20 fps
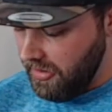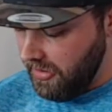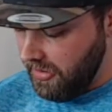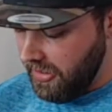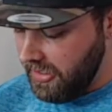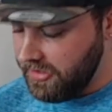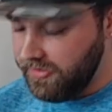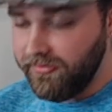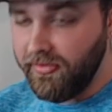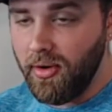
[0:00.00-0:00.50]

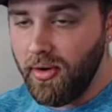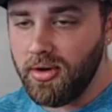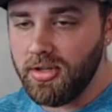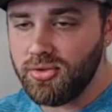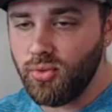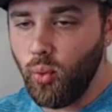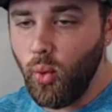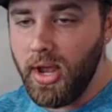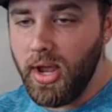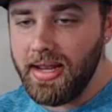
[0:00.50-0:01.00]
As far
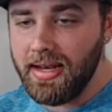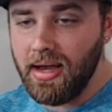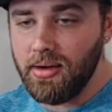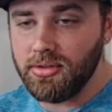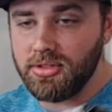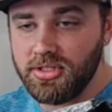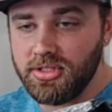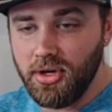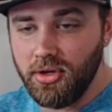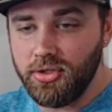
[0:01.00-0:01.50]
as weight, I
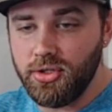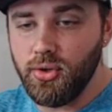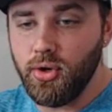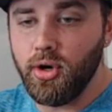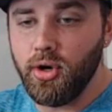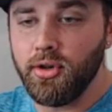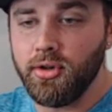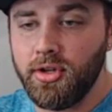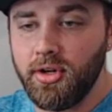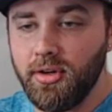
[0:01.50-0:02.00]
was telling you
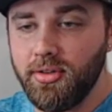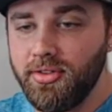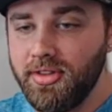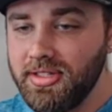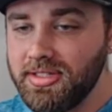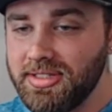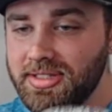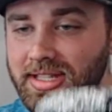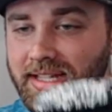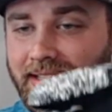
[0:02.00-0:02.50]
earlier,
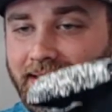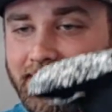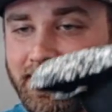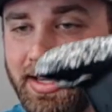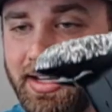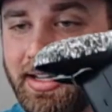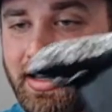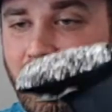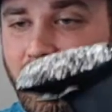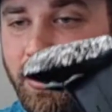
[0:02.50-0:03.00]
this thing is
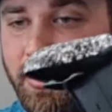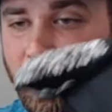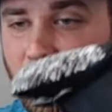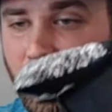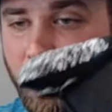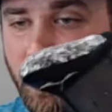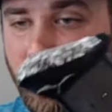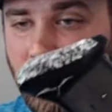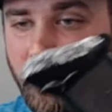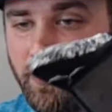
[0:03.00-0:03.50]
like a
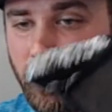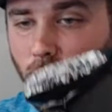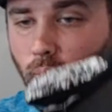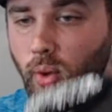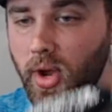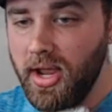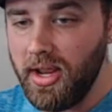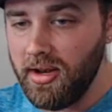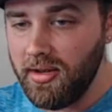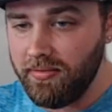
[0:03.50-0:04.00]
third of the
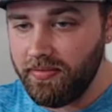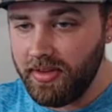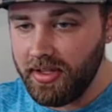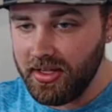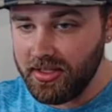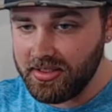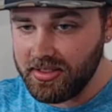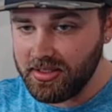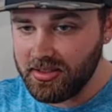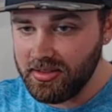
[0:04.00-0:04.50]
weight of
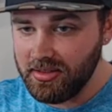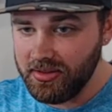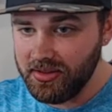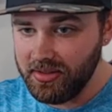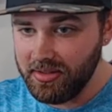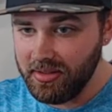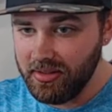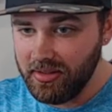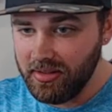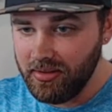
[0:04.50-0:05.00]
this.
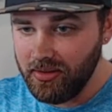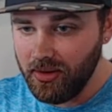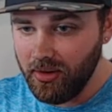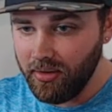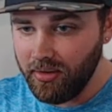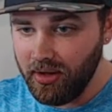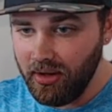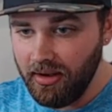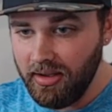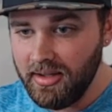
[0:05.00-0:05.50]

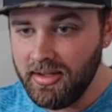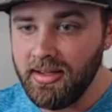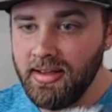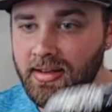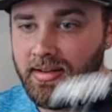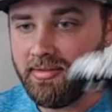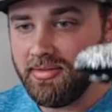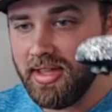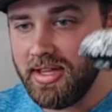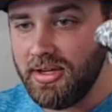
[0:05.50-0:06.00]
Okay,
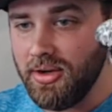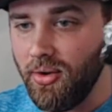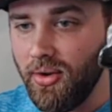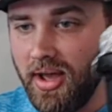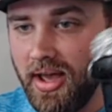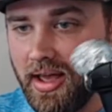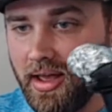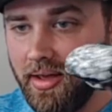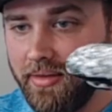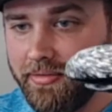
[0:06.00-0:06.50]
they don't
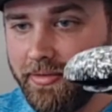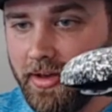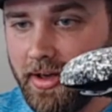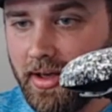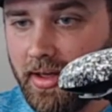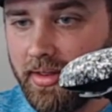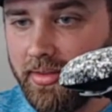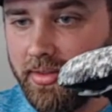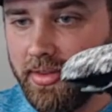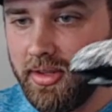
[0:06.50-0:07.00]
have
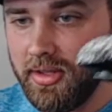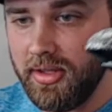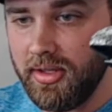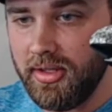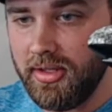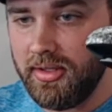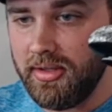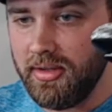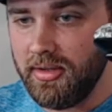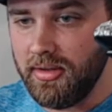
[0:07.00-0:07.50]

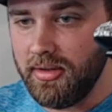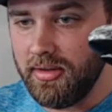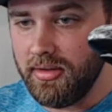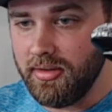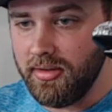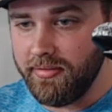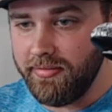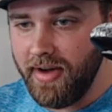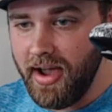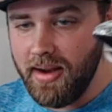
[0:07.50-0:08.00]
the
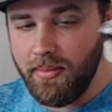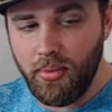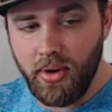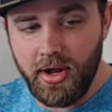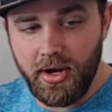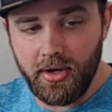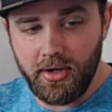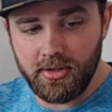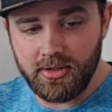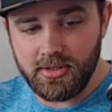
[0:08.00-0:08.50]

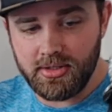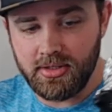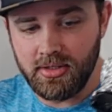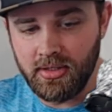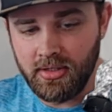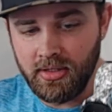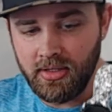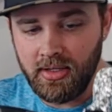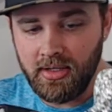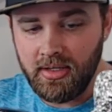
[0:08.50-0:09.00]
vibrators
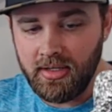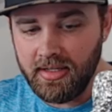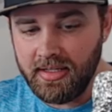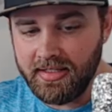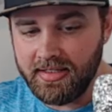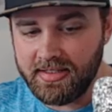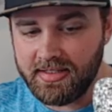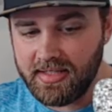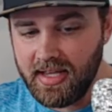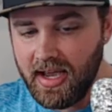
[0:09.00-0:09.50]

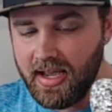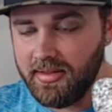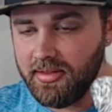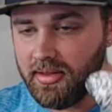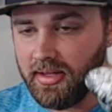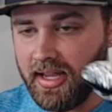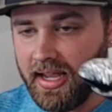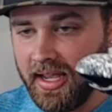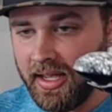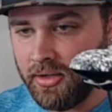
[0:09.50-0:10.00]
inside
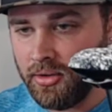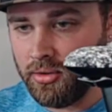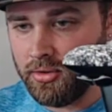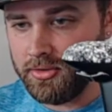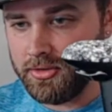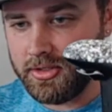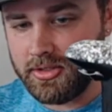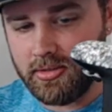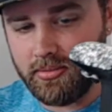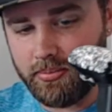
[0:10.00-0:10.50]
the
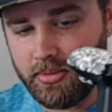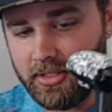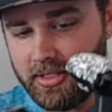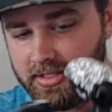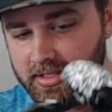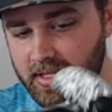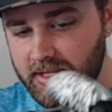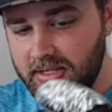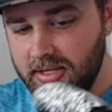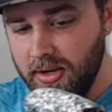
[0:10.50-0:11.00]
handles
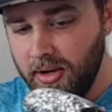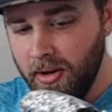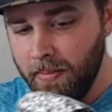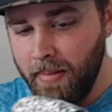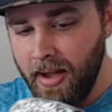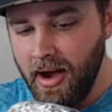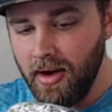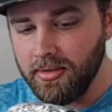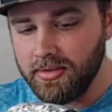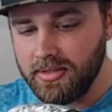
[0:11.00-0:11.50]
because they took them
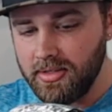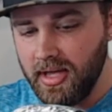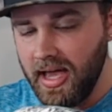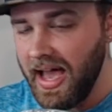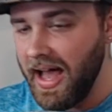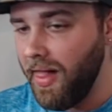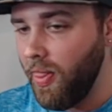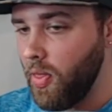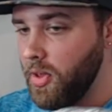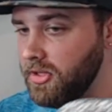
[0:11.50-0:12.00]
out to
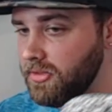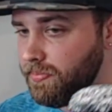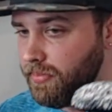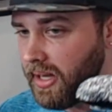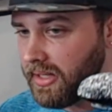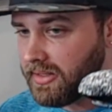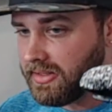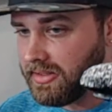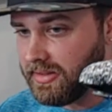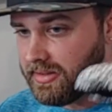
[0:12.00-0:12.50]
add these
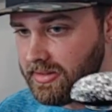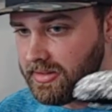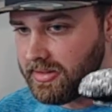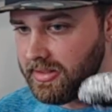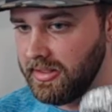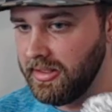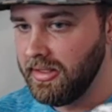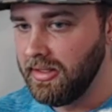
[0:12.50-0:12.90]
buttons.